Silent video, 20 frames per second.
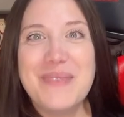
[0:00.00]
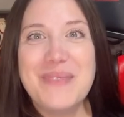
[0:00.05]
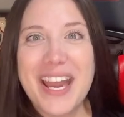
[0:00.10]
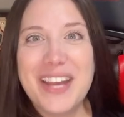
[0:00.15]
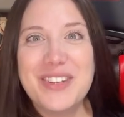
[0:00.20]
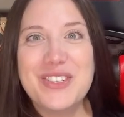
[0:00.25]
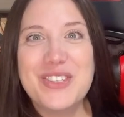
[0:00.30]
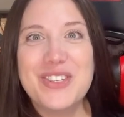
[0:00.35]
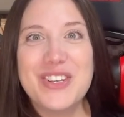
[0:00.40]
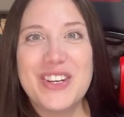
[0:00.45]

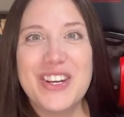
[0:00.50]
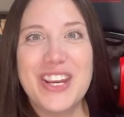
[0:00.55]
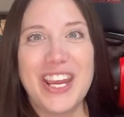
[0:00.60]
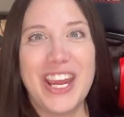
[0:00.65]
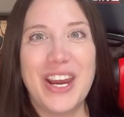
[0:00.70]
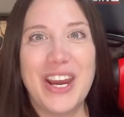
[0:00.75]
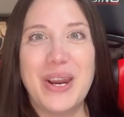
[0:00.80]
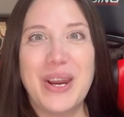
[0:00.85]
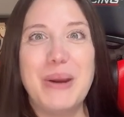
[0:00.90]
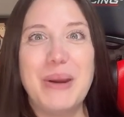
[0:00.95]
matched her
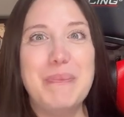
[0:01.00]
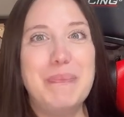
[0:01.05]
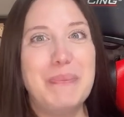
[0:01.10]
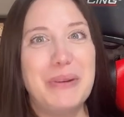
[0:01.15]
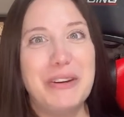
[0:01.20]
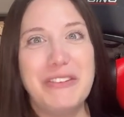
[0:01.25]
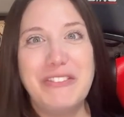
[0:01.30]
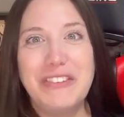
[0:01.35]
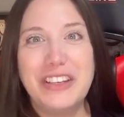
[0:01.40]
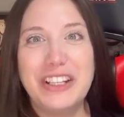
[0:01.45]
hair
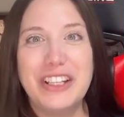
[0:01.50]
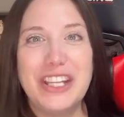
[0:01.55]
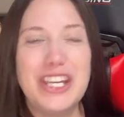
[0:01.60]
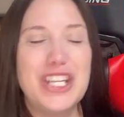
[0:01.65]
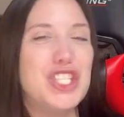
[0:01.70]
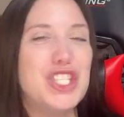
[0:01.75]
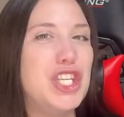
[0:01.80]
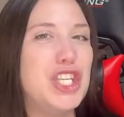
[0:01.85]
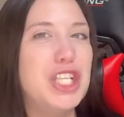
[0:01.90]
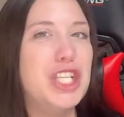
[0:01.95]

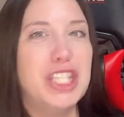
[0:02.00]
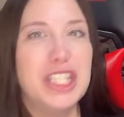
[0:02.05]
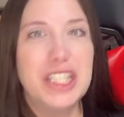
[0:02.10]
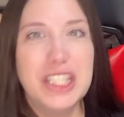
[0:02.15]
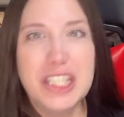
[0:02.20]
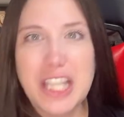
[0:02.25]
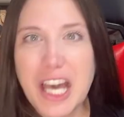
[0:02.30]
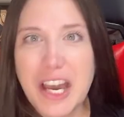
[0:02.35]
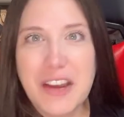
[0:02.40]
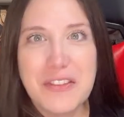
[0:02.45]
perfectly. She
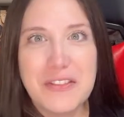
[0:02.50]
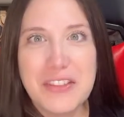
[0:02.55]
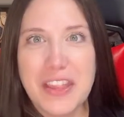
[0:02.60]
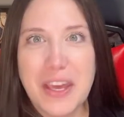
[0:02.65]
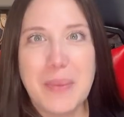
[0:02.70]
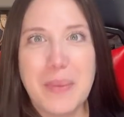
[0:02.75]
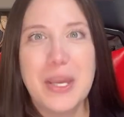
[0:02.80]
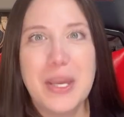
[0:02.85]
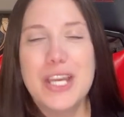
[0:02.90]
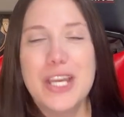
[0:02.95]
loved
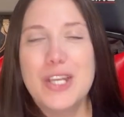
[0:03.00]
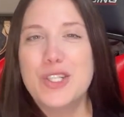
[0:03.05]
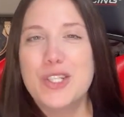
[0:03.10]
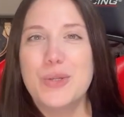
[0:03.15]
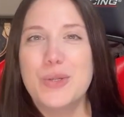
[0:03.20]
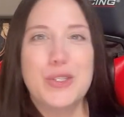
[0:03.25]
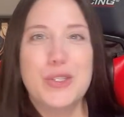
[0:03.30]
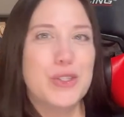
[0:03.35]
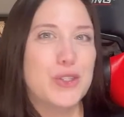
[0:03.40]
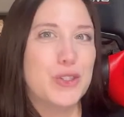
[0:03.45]
them.
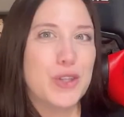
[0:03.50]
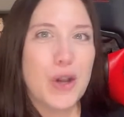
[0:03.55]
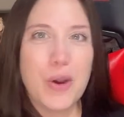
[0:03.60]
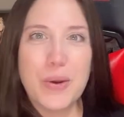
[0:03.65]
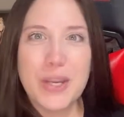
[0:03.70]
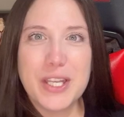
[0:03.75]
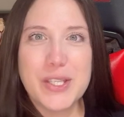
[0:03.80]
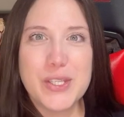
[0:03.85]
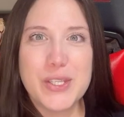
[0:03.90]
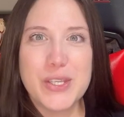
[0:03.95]
She was
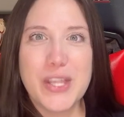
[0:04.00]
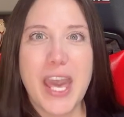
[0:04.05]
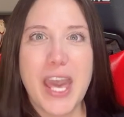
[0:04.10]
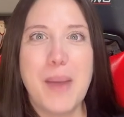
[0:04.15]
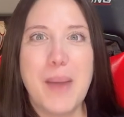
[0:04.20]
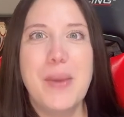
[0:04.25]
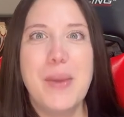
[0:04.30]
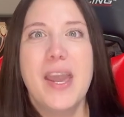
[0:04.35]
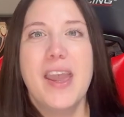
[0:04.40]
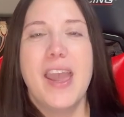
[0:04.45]
so into
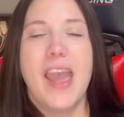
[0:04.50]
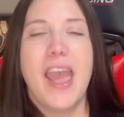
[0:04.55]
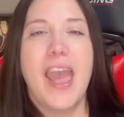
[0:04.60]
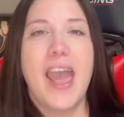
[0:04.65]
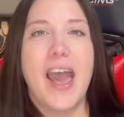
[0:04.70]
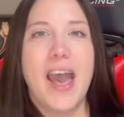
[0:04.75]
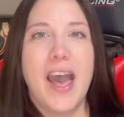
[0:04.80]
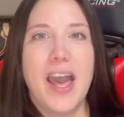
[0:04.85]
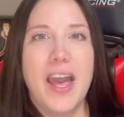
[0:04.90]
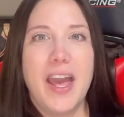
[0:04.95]
them.
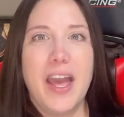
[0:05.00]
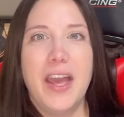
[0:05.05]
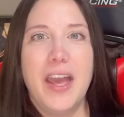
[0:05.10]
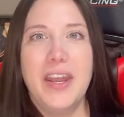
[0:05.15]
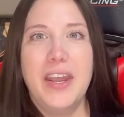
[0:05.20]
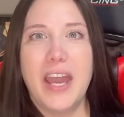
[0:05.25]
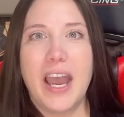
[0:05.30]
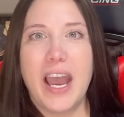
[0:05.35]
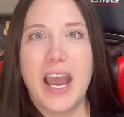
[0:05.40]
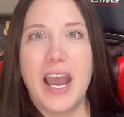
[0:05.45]

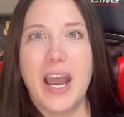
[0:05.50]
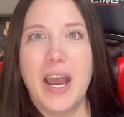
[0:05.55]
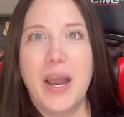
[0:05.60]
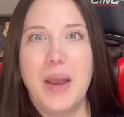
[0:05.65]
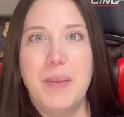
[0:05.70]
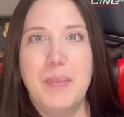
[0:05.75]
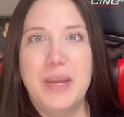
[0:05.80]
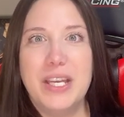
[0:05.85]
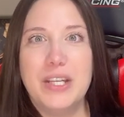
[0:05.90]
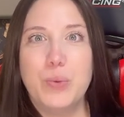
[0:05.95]
And
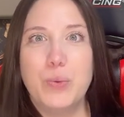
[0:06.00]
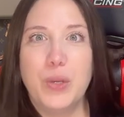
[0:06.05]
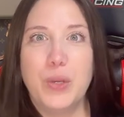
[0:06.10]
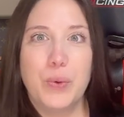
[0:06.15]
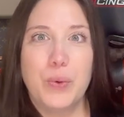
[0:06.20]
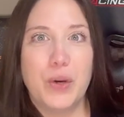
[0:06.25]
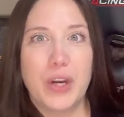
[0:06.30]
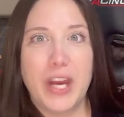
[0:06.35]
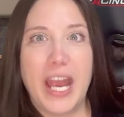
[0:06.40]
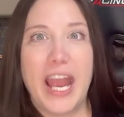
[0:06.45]

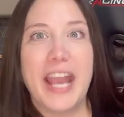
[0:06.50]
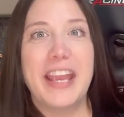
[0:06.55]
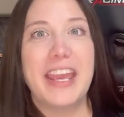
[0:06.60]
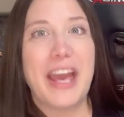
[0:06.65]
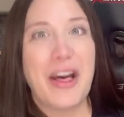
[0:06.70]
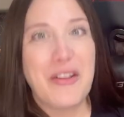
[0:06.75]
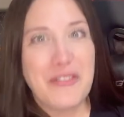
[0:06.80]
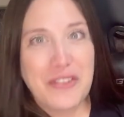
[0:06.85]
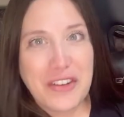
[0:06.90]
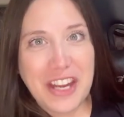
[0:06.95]
we were at
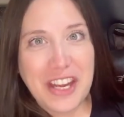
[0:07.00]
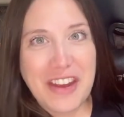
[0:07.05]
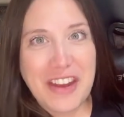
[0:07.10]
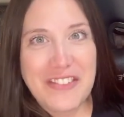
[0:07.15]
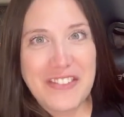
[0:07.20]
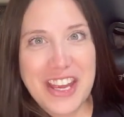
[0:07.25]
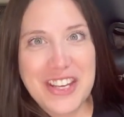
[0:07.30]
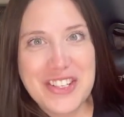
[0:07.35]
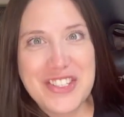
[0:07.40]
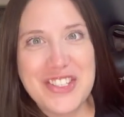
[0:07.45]
California
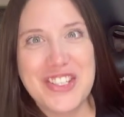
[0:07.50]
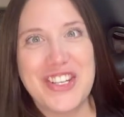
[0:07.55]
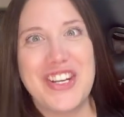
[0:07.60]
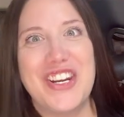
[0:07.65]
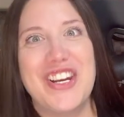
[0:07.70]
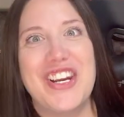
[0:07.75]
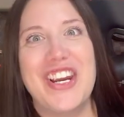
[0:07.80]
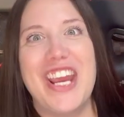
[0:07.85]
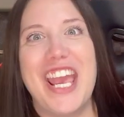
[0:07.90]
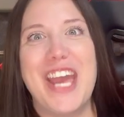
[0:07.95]

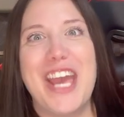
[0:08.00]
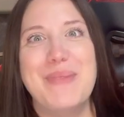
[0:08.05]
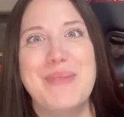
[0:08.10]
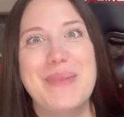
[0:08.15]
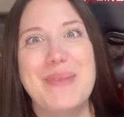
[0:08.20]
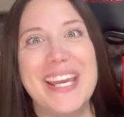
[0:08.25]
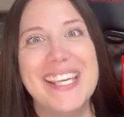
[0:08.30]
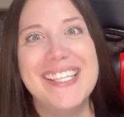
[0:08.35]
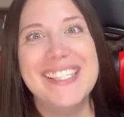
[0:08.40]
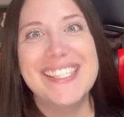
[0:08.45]
Adventure, and
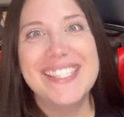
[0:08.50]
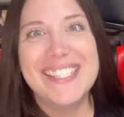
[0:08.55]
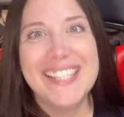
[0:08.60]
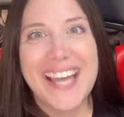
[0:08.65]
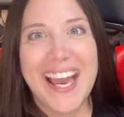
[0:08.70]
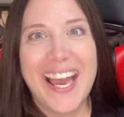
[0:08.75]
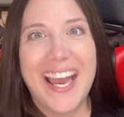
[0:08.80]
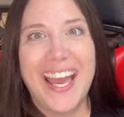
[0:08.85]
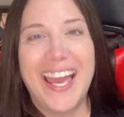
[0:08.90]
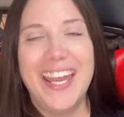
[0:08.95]
my
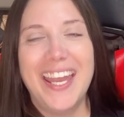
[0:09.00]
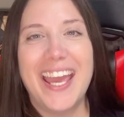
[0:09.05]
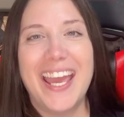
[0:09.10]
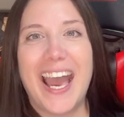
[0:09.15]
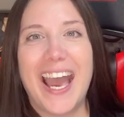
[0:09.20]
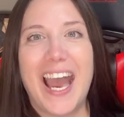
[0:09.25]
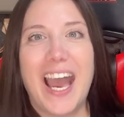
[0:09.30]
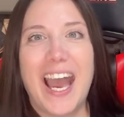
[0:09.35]
son